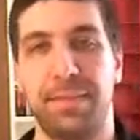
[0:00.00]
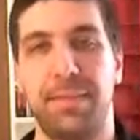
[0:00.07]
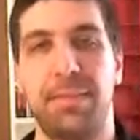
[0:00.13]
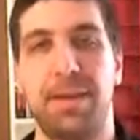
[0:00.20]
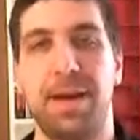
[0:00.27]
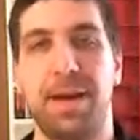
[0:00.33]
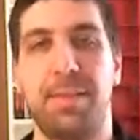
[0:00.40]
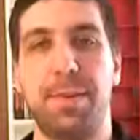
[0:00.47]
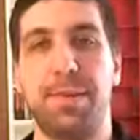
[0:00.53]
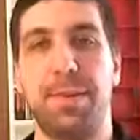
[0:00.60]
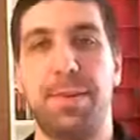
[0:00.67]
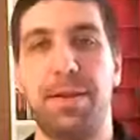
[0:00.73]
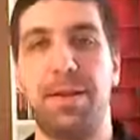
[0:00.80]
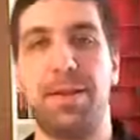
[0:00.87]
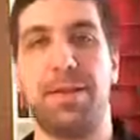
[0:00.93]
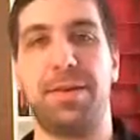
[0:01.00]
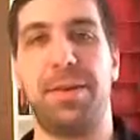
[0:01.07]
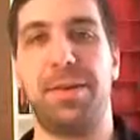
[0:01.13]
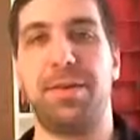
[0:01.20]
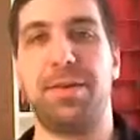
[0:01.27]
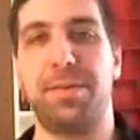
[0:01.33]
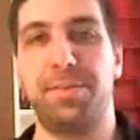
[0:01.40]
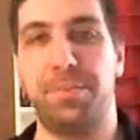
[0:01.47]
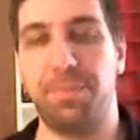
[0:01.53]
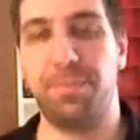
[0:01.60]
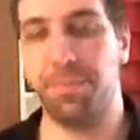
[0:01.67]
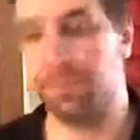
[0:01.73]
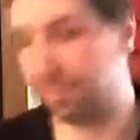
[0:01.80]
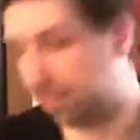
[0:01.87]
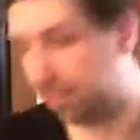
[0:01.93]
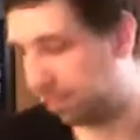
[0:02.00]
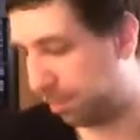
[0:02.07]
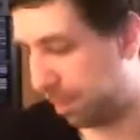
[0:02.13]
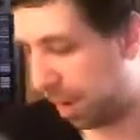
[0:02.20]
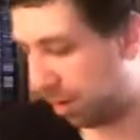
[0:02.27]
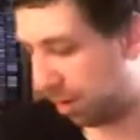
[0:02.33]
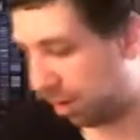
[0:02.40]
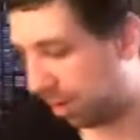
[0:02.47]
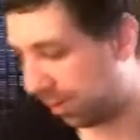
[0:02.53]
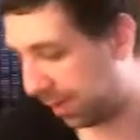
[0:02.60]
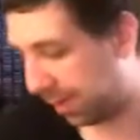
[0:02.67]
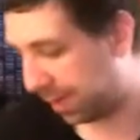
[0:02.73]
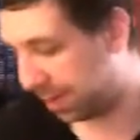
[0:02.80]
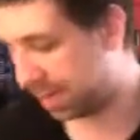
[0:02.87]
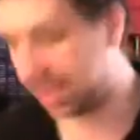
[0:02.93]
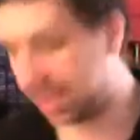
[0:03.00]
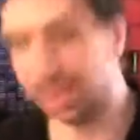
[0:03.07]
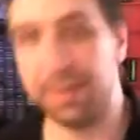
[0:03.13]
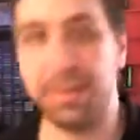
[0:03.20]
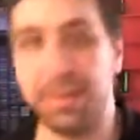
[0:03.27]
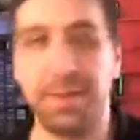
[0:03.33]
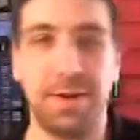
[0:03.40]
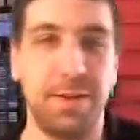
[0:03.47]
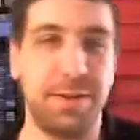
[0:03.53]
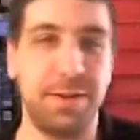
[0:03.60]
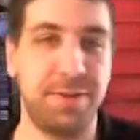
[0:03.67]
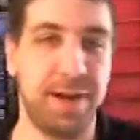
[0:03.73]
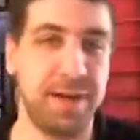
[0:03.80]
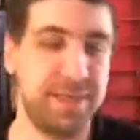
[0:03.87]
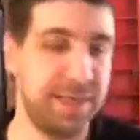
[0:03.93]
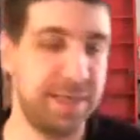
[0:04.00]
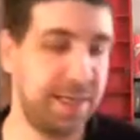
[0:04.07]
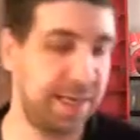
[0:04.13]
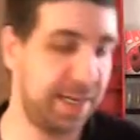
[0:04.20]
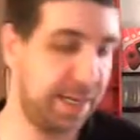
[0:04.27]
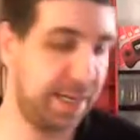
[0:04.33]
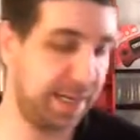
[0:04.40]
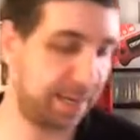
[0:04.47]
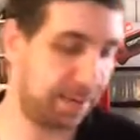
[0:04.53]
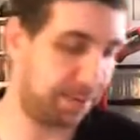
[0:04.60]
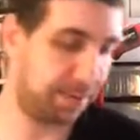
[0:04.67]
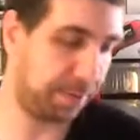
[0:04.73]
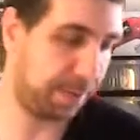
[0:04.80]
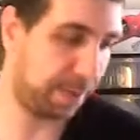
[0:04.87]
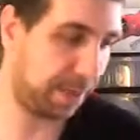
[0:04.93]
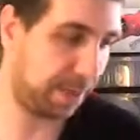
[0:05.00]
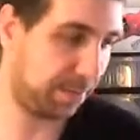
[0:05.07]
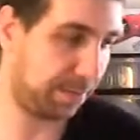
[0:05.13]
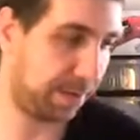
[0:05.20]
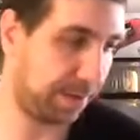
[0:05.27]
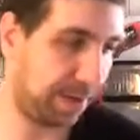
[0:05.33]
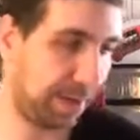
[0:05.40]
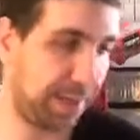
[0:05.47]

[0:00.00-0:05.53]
Probably one of those things that was better off if I just didn't throw the dry sheet in there, but I